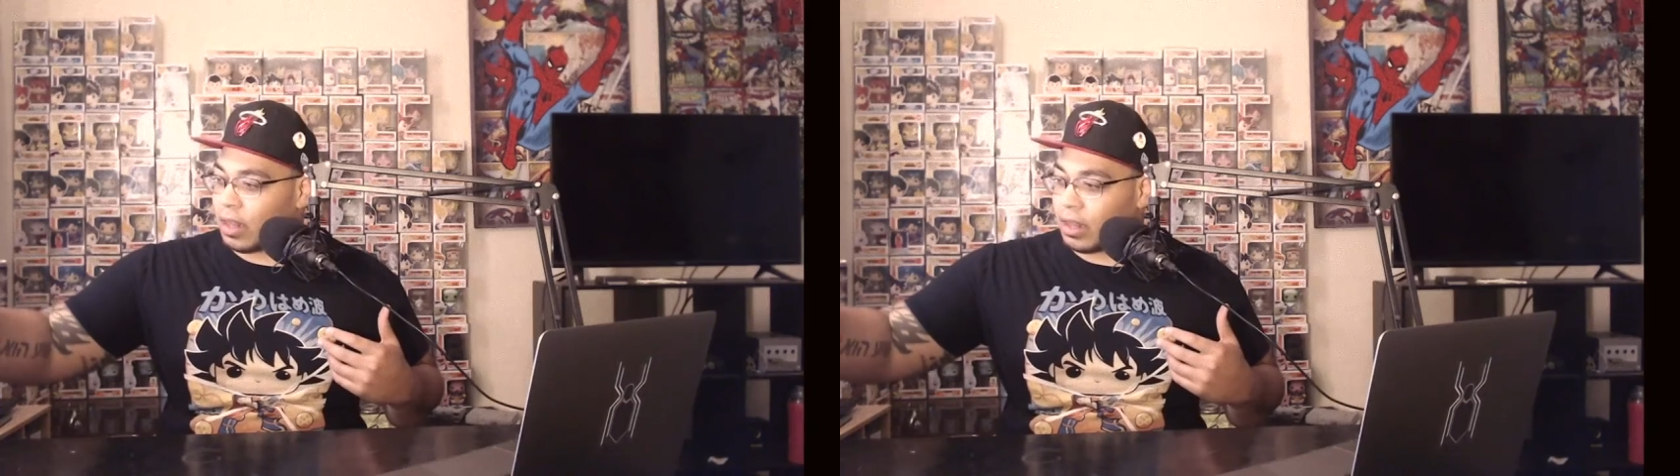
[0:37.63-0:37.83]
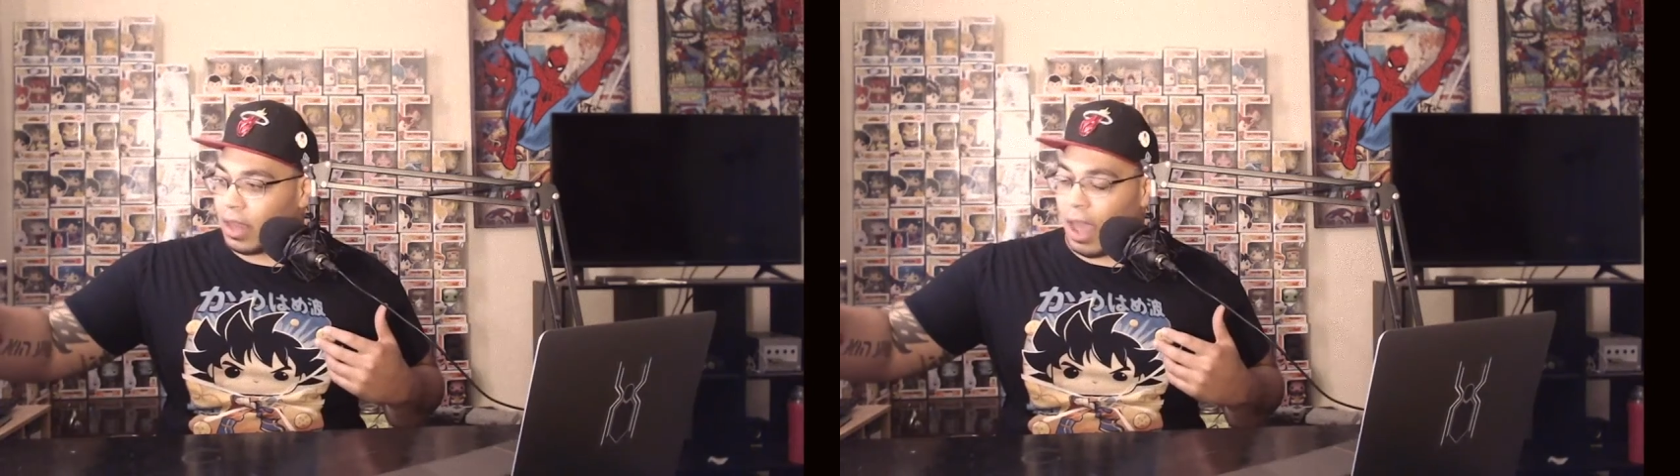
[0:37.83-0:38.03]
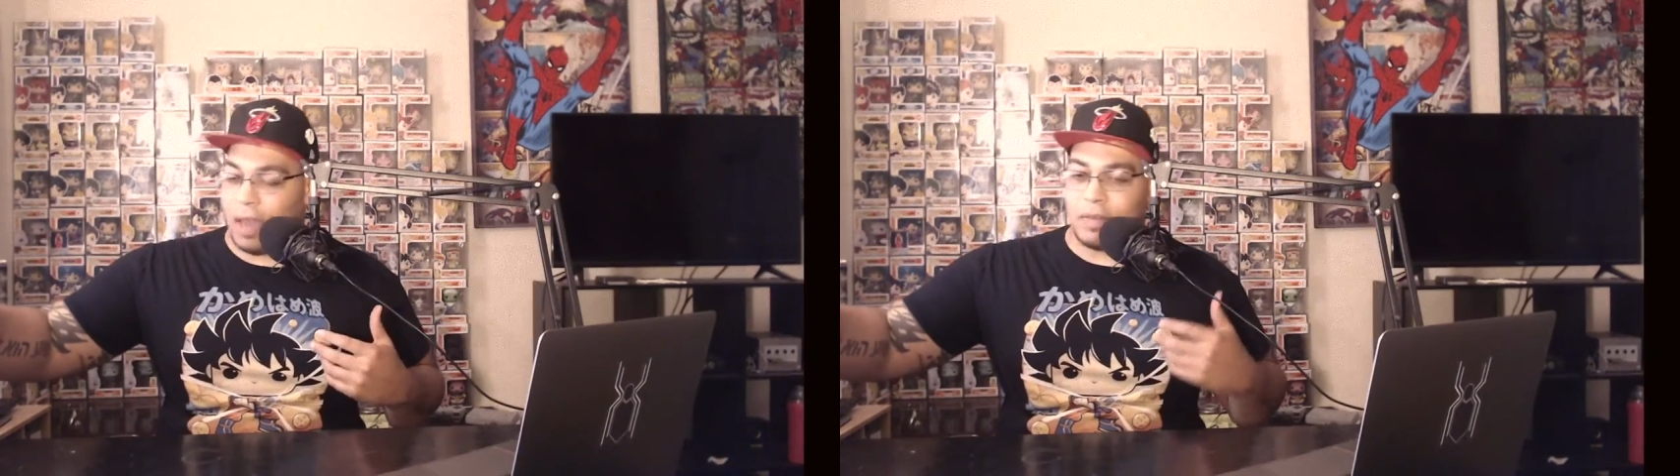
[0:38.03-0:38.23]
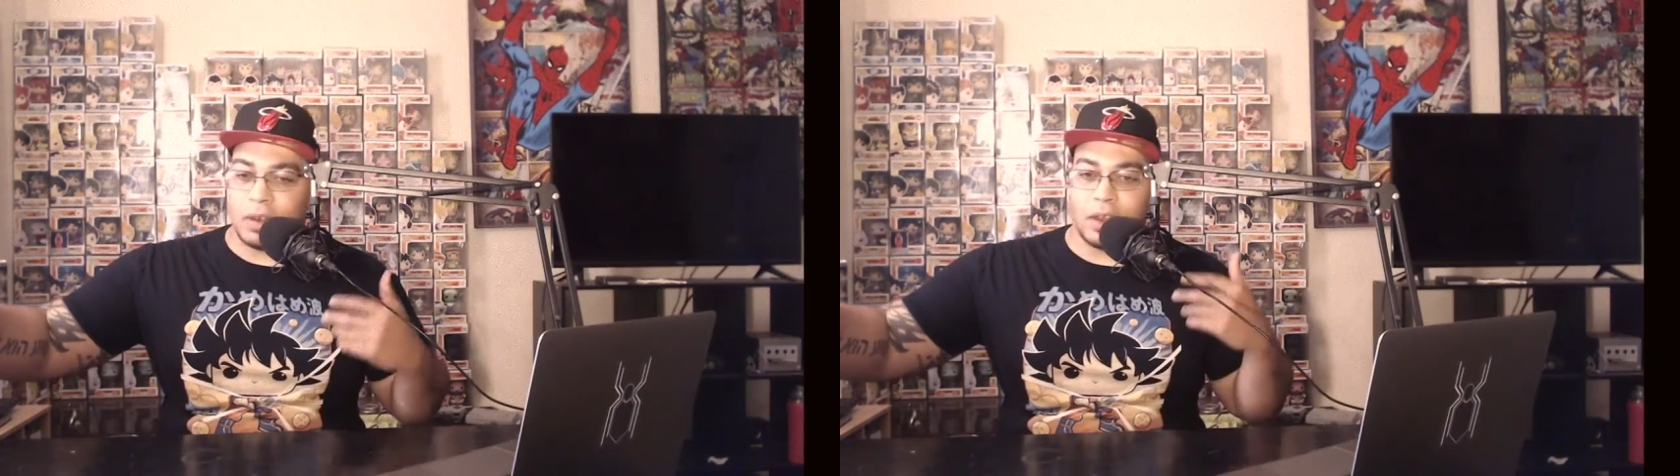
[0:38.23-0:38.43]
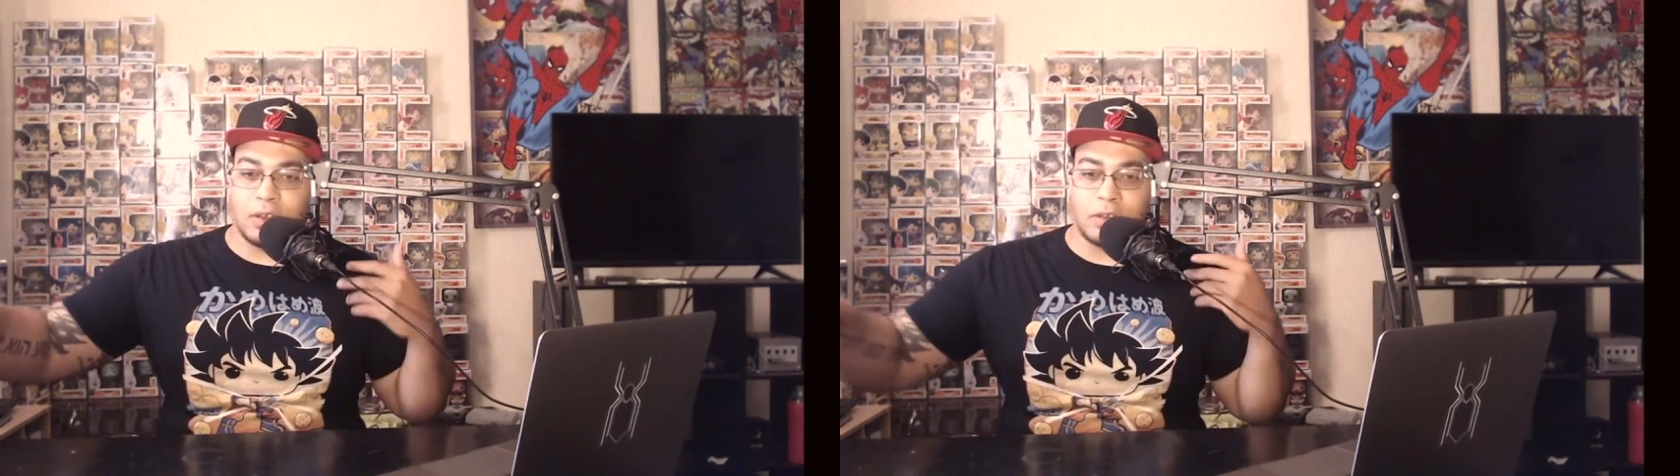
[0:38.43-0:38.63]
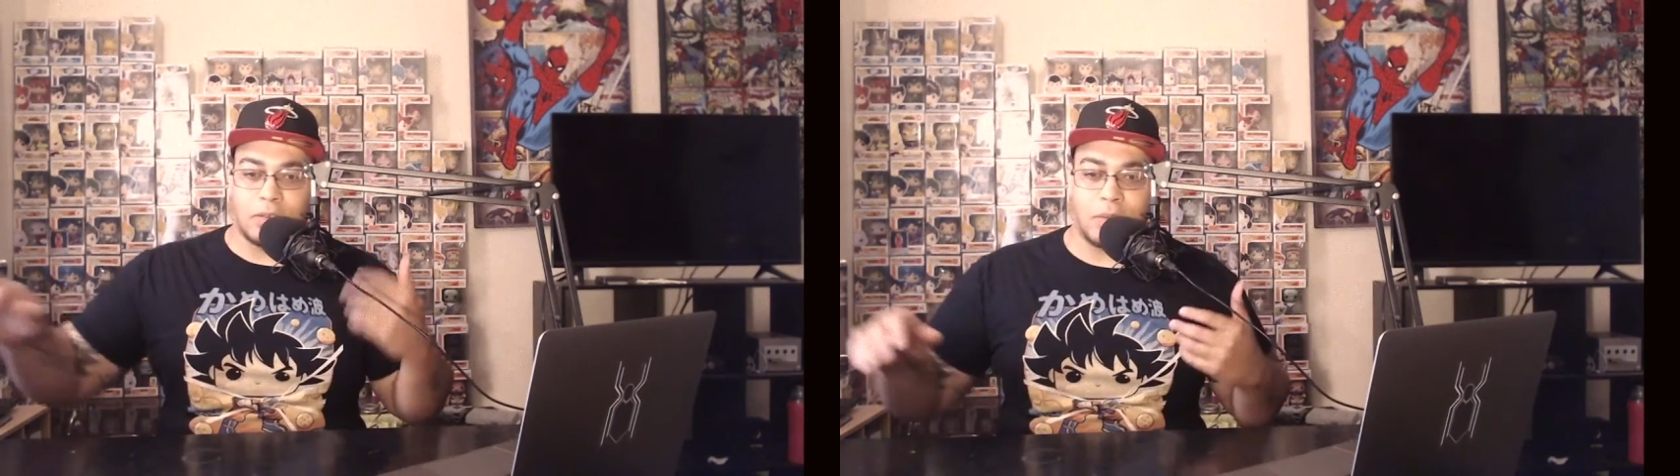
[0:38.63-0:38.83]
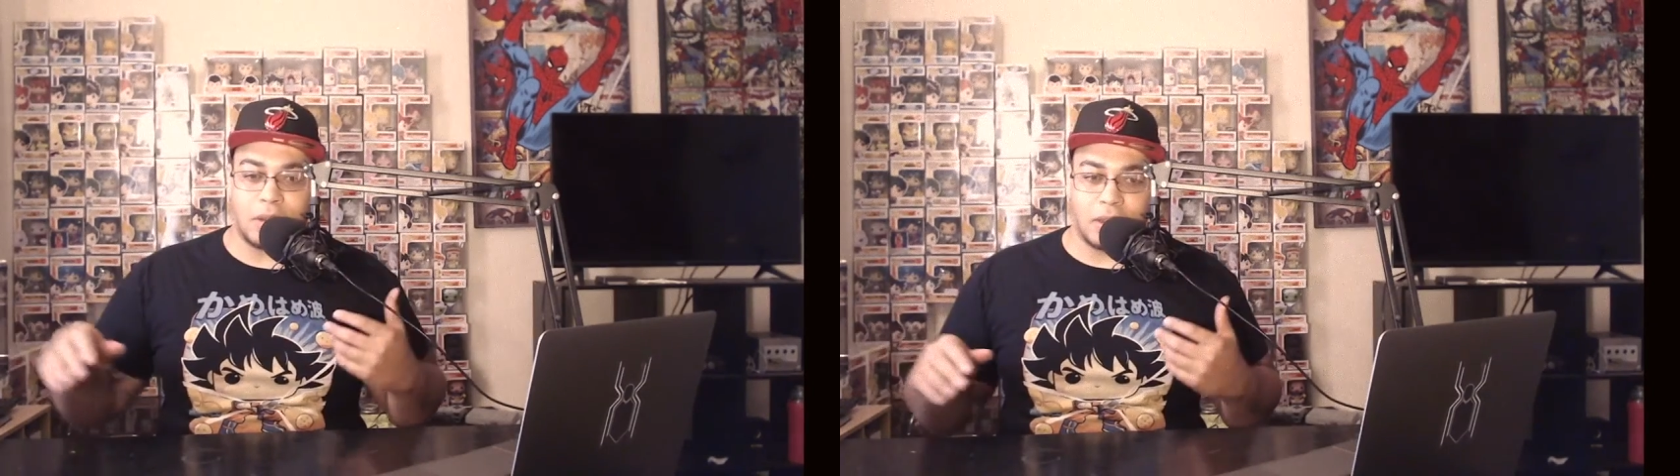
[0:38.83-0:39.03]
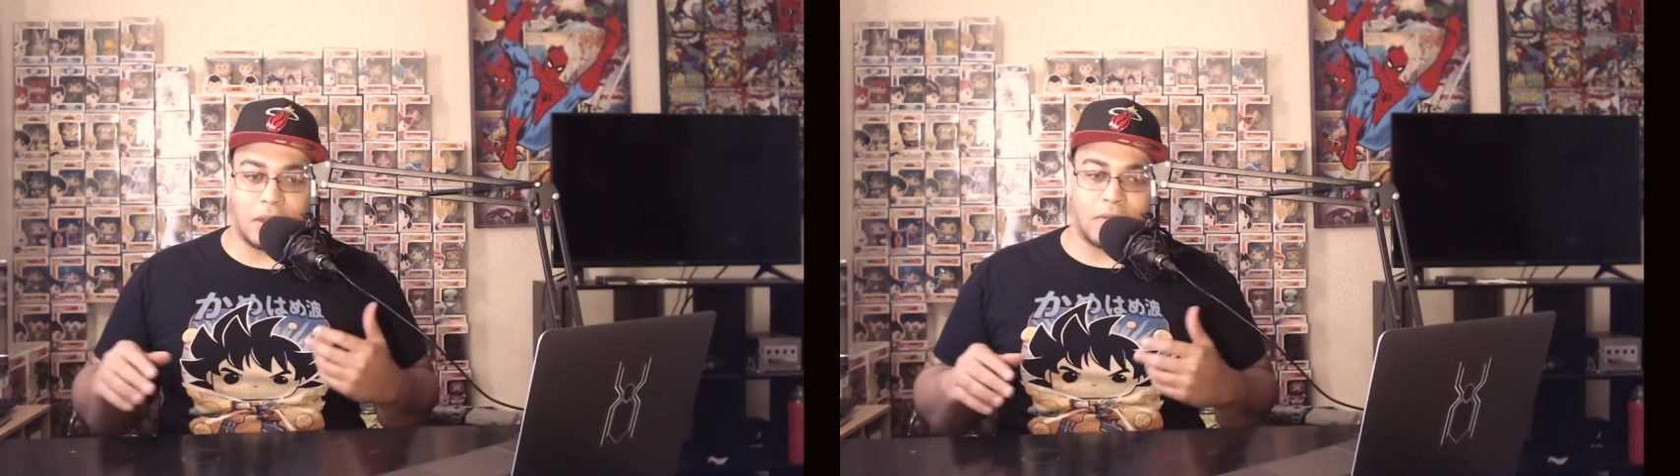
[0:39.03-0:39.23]
they haven't done too
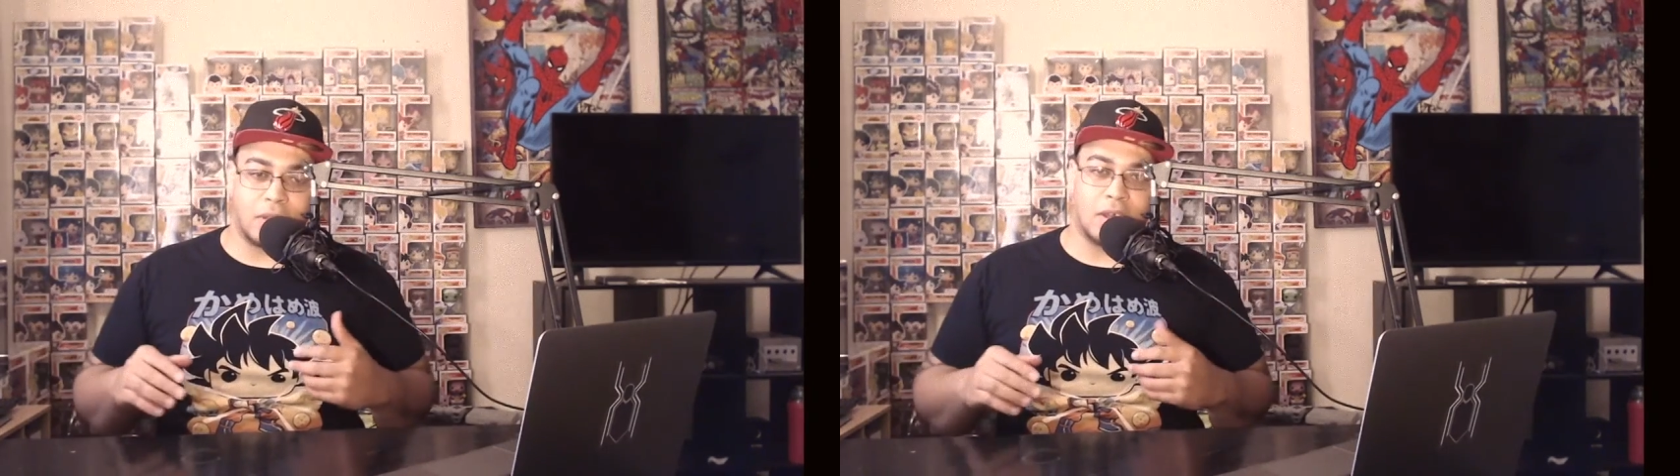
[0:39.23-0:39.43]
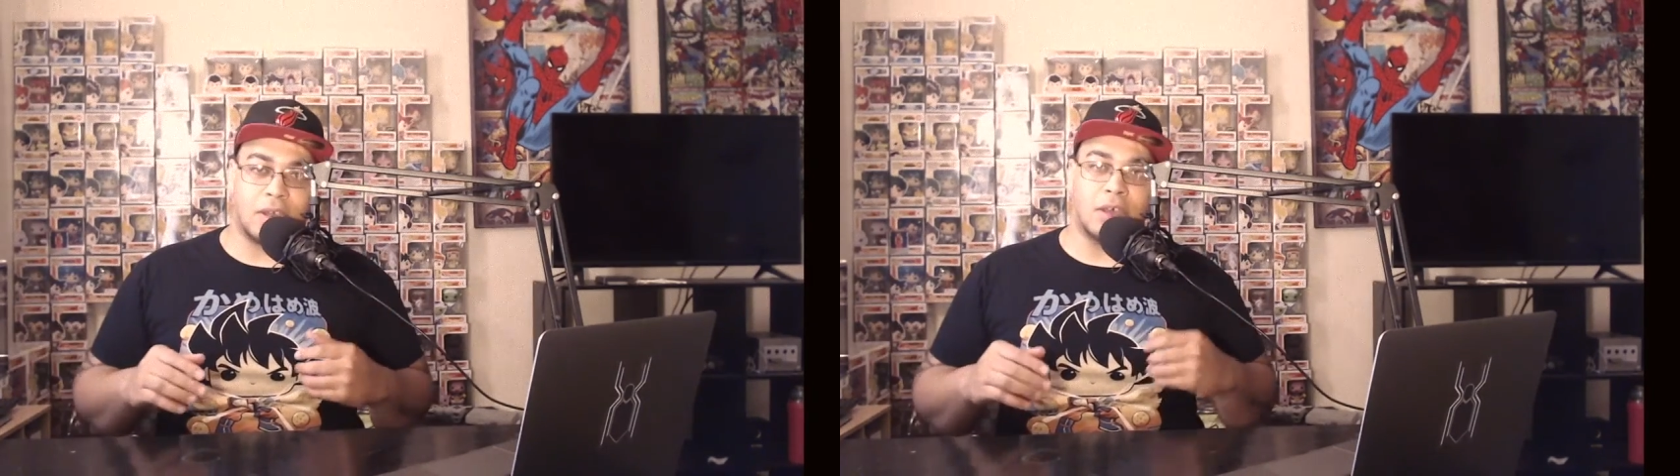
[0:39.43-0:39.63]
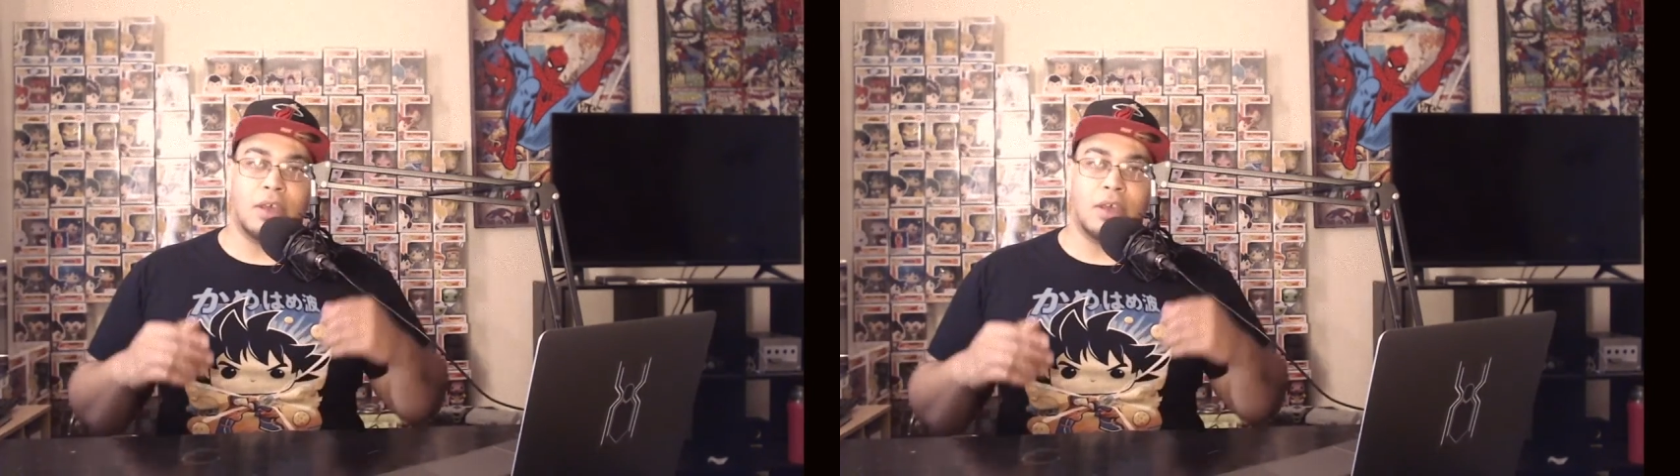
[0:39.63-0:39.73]
many of the